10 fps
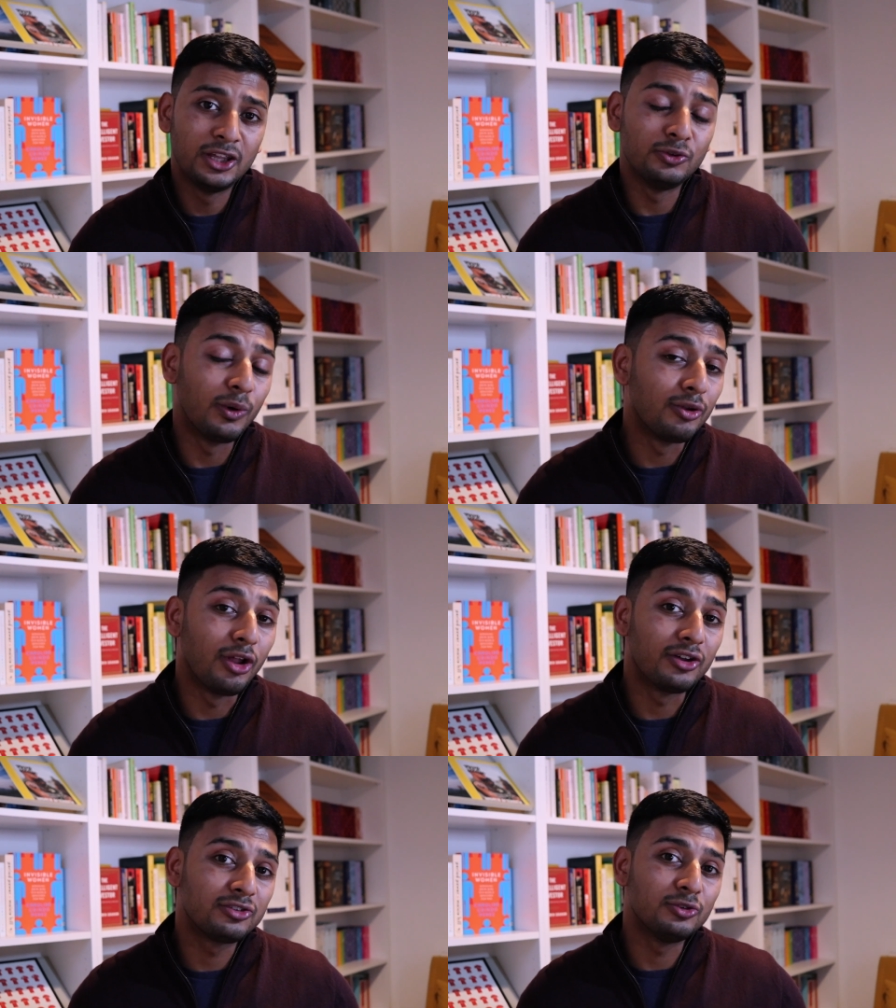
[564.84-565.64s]
you won't
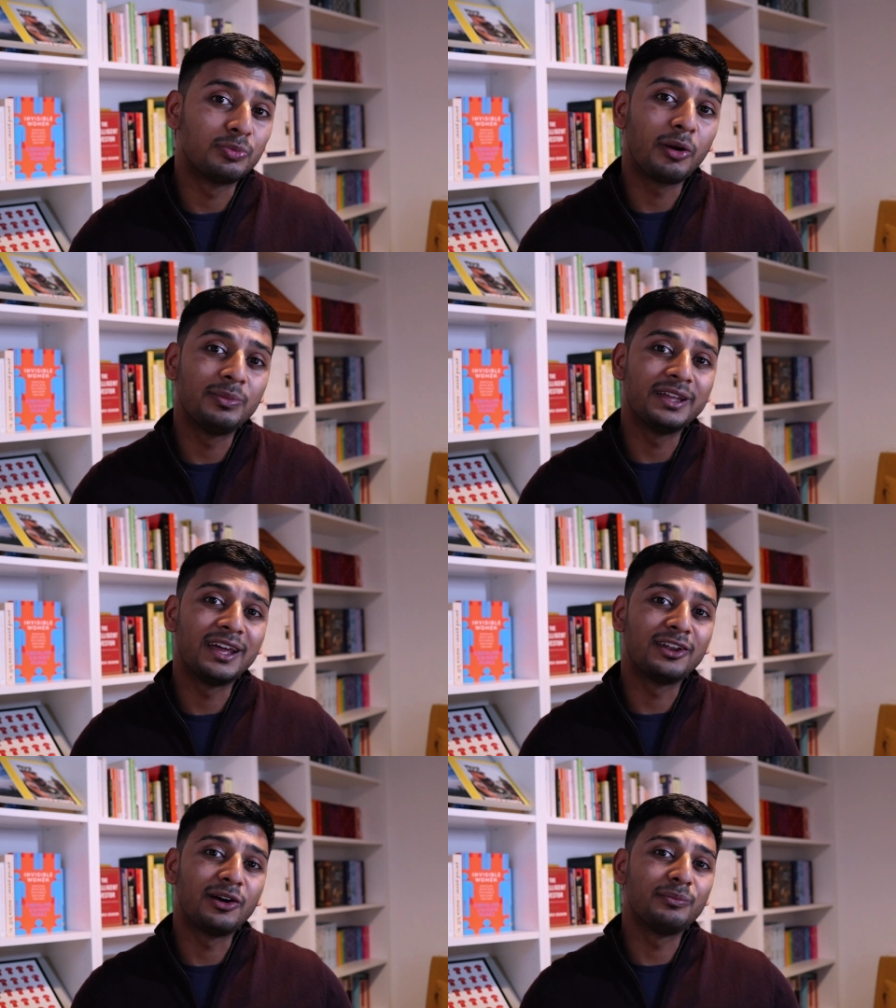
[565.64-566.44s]
last. You'll probably
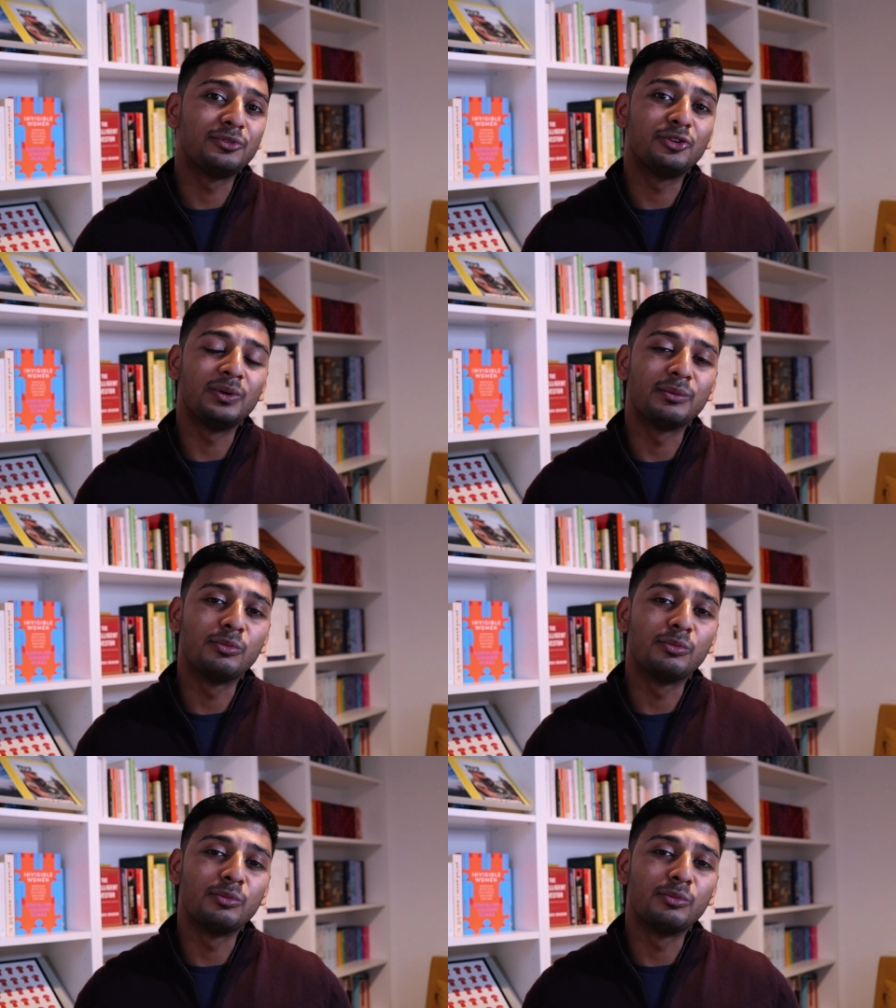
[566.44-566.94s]
end up doing